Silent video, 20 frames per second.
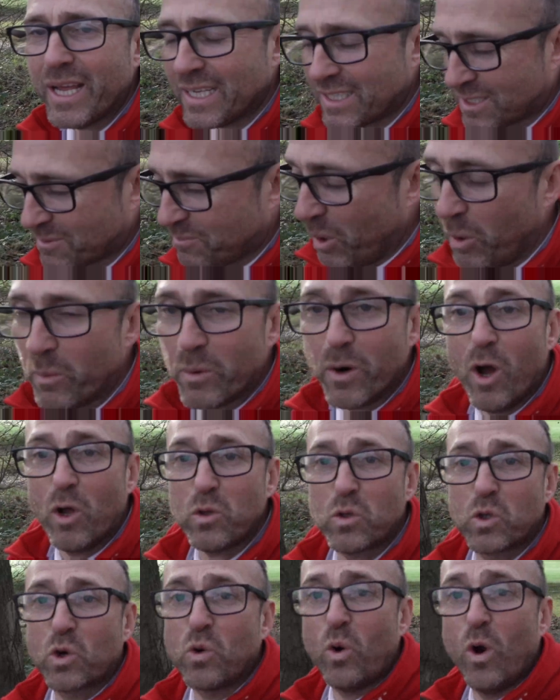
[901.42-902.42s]
is. But we're
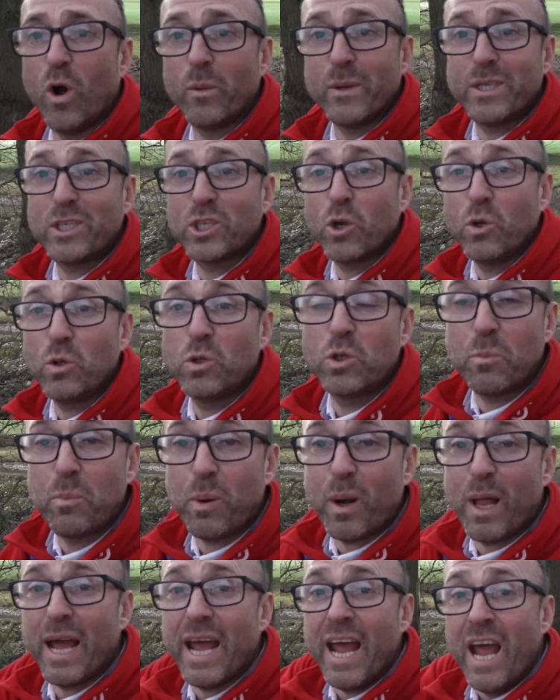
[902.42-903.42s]
all square with two to
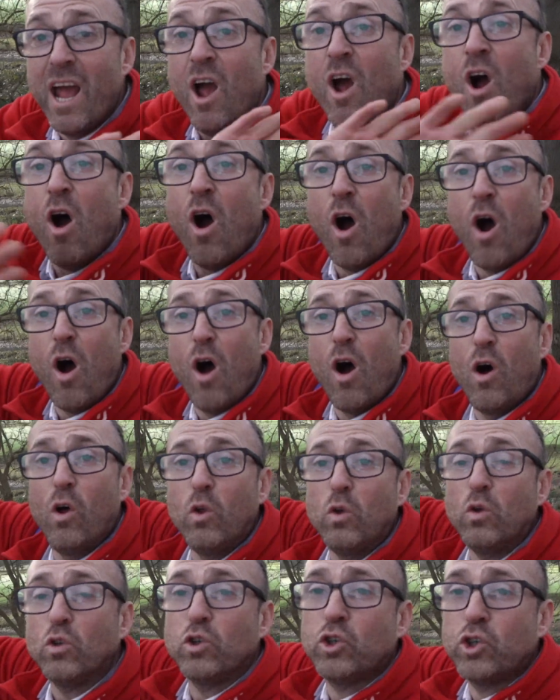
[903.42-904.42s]
play.
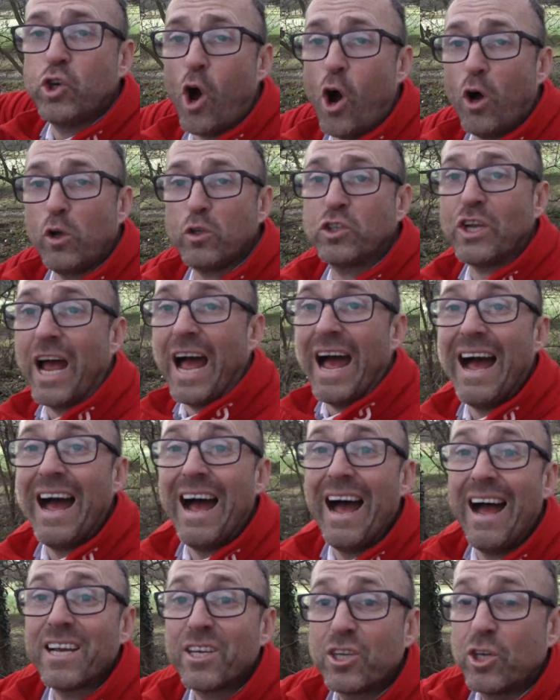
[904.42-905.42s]
All shots
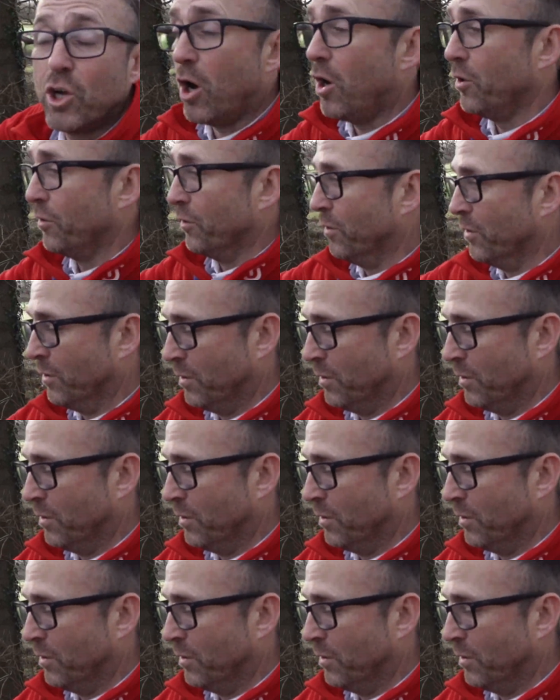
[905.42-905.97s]
are gone.